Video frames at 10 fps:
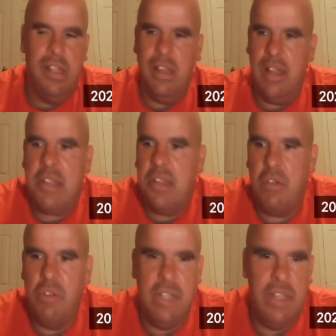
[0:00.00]
that's not
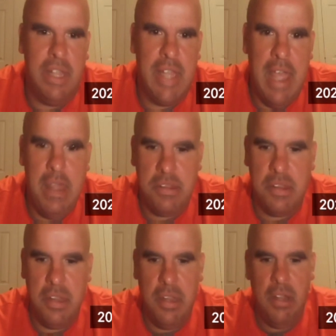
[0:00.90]
really the case.
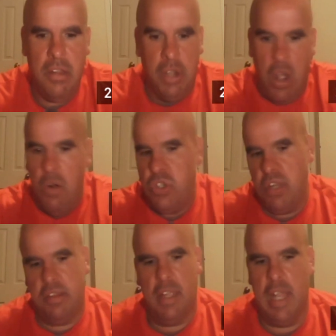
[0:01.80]
The coach,
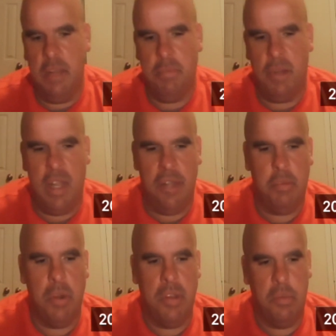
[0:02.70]
just like anybody else,
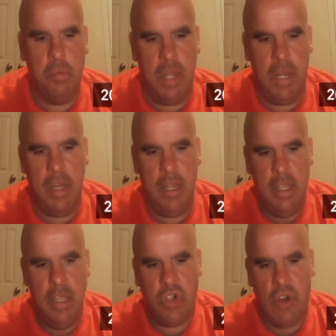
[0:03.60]
wants to win, and
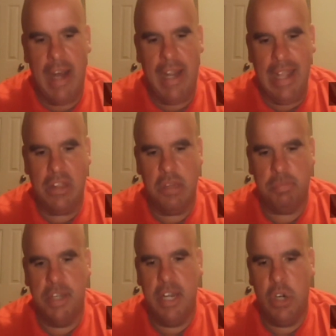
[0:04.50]
trying to get this
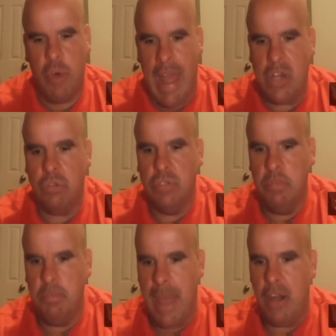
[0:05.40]
player gradually
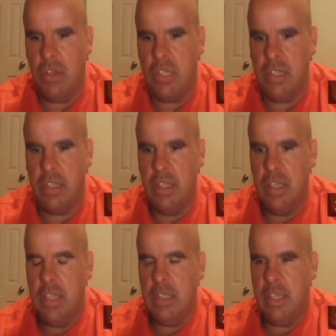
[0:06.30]
better to
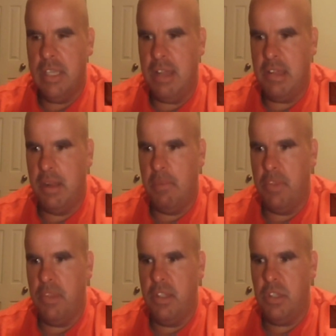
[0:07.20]
get
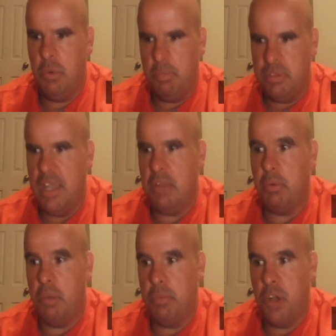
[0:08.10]
to a place where
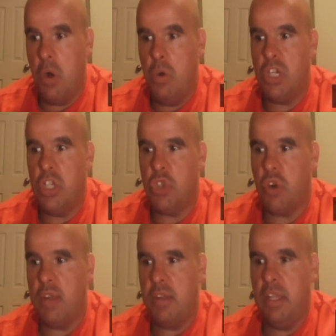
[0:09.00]
a coach could
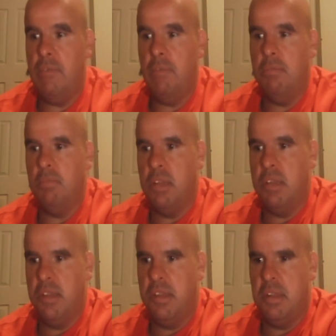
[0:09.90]
trust and give him
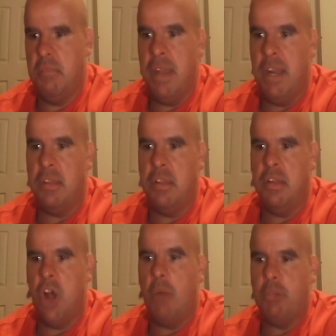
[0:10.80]
consistent minutes and
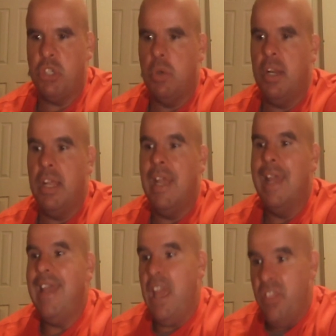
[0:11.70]
opportunity,
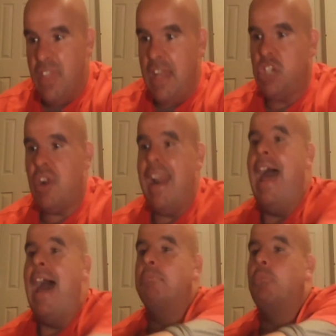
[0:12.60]
and then try to
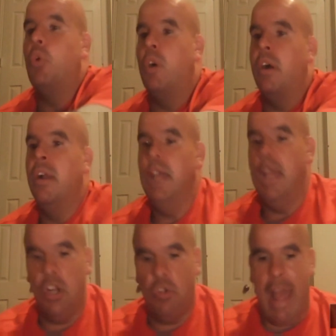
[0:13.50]
add more
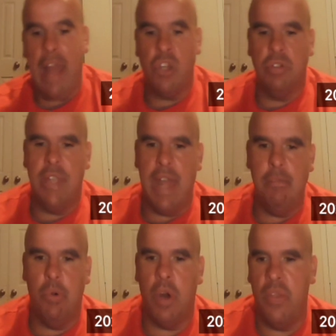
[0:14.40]
and gradually add
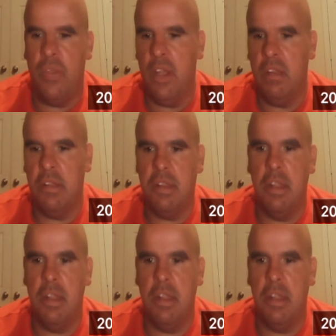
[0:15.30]
more, I think is